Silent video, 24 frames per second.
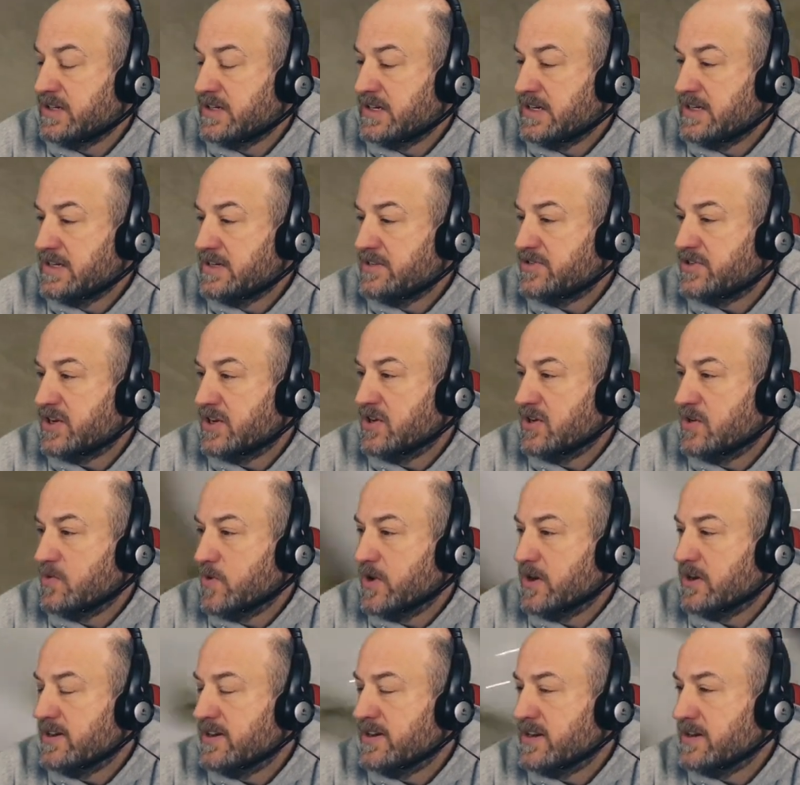So what
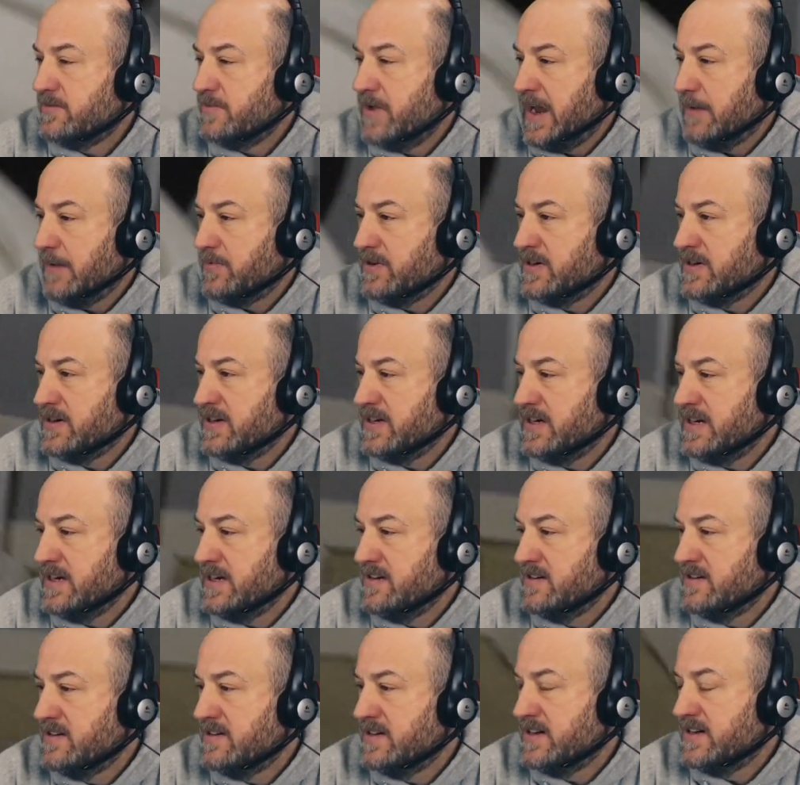will end up happening
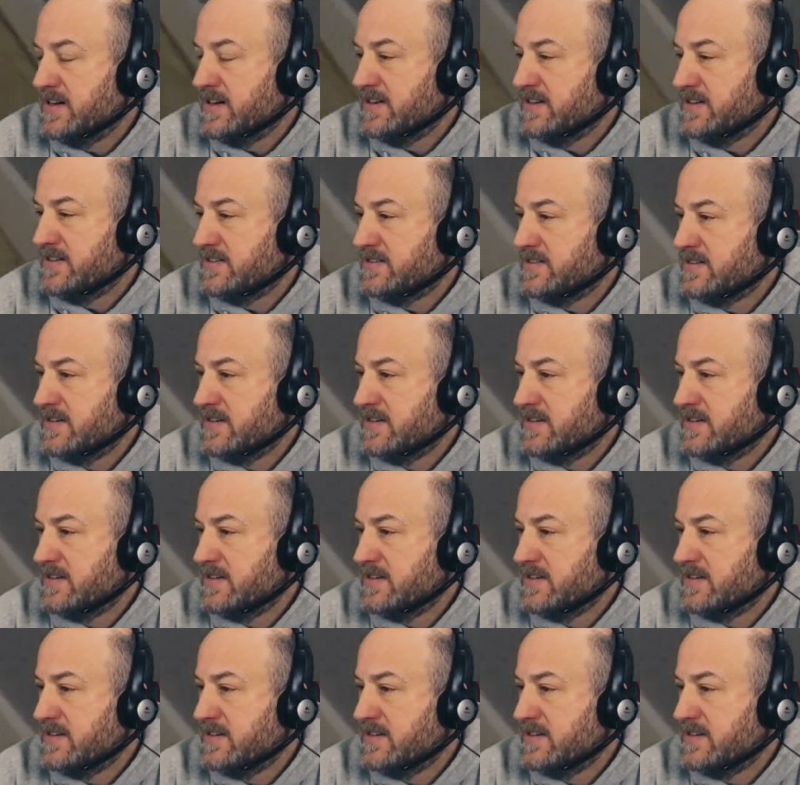here is